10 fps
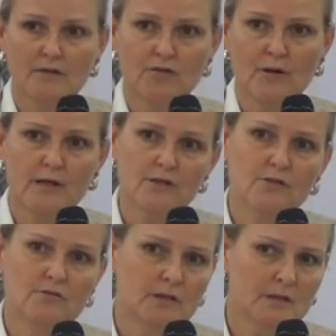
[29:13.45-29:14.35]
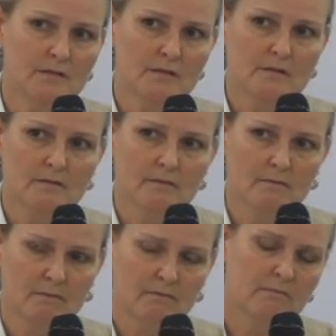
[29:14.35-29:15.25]
trade unions,
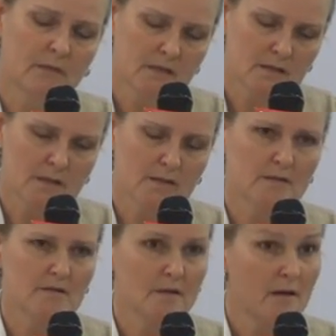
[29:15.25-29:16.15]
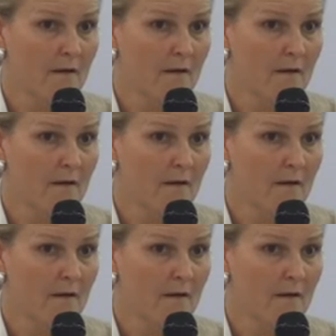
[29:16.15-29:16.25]
business,